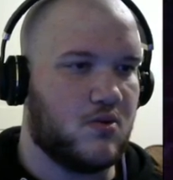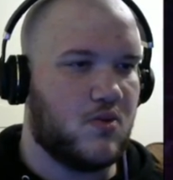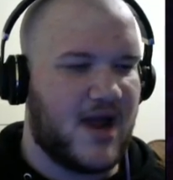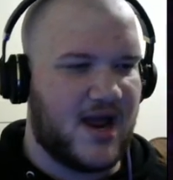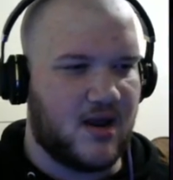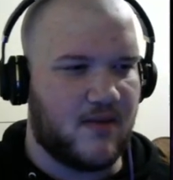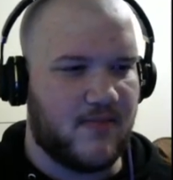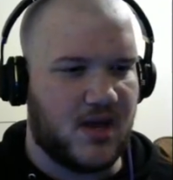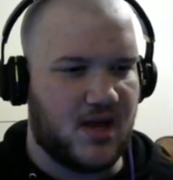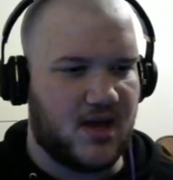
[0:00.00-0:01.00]
Wait a
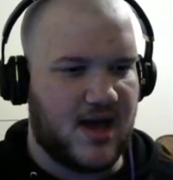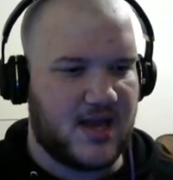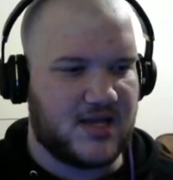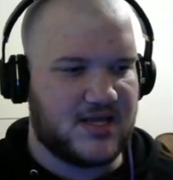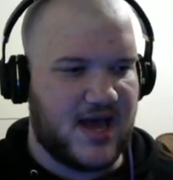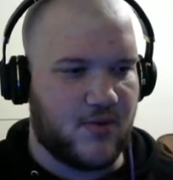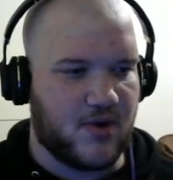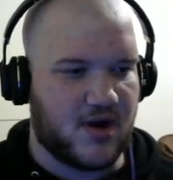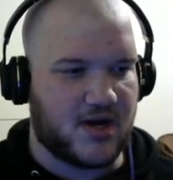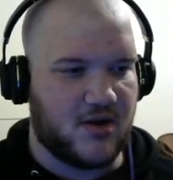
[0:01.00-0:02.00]
minute, how does that
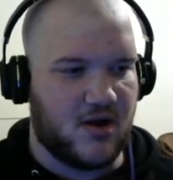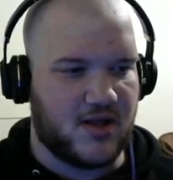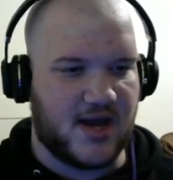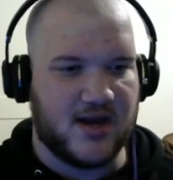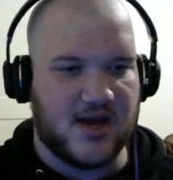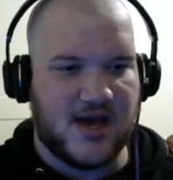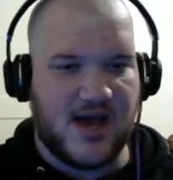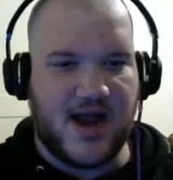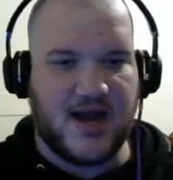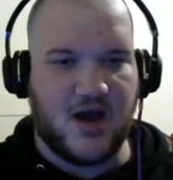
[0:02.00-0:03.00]
work? Hold on.
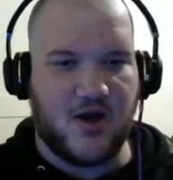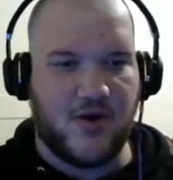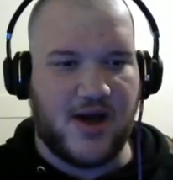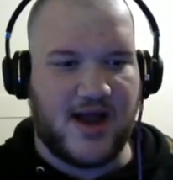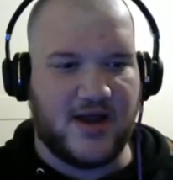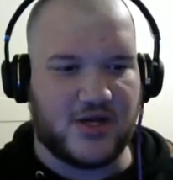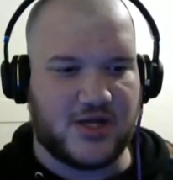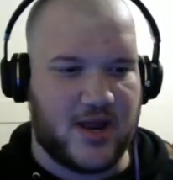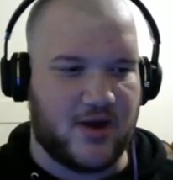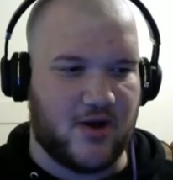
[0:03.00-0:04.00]
I know I
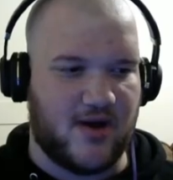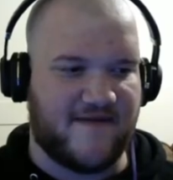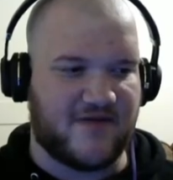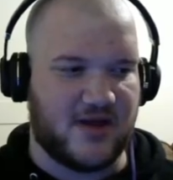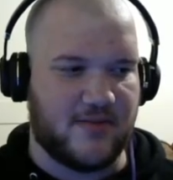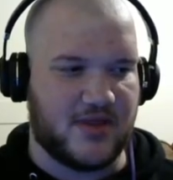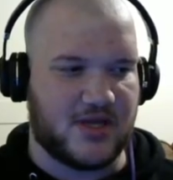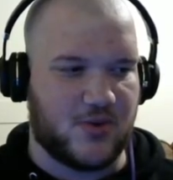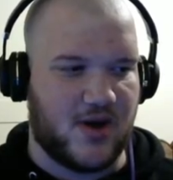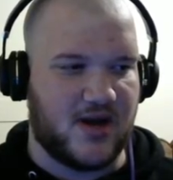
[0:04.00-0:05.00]
usually don't go after them, but
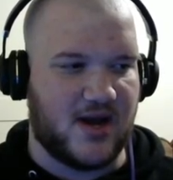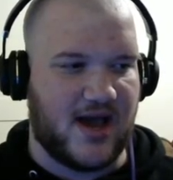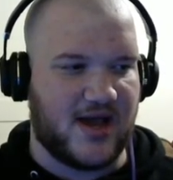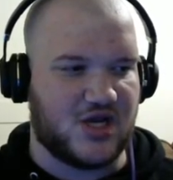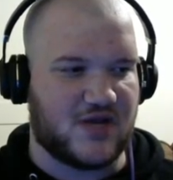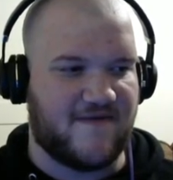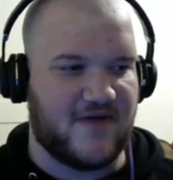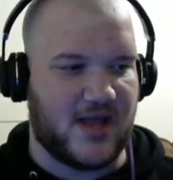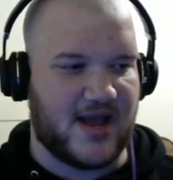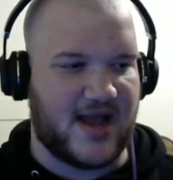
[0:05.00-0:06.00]
this one, I just
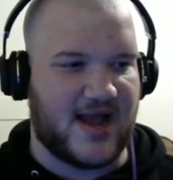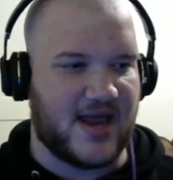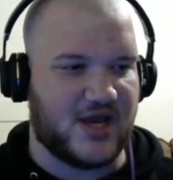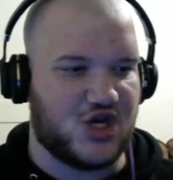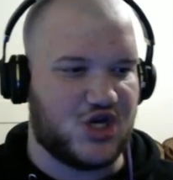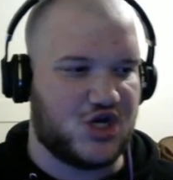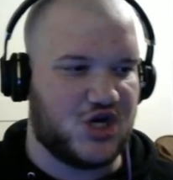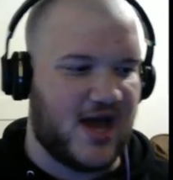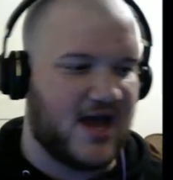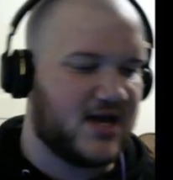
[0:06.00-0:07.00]
feel like I gotta
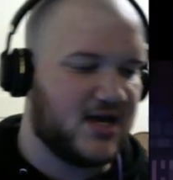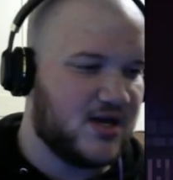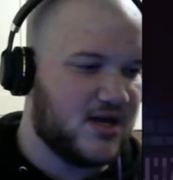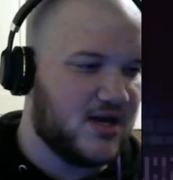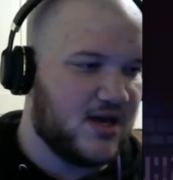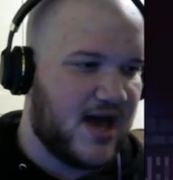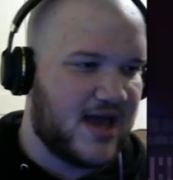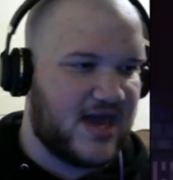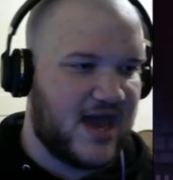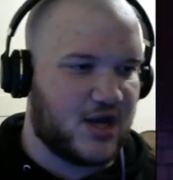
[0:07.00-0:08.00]
check.
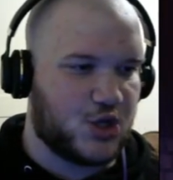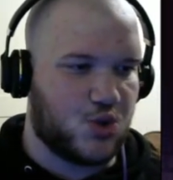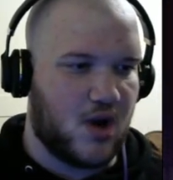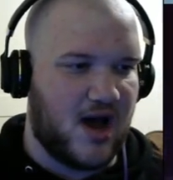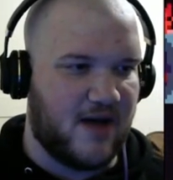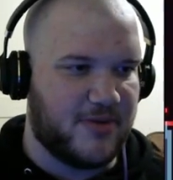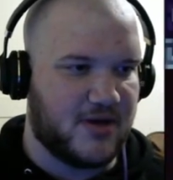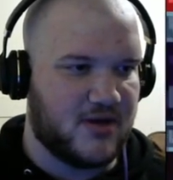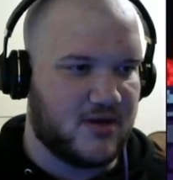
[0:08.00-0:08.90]
I can't drop.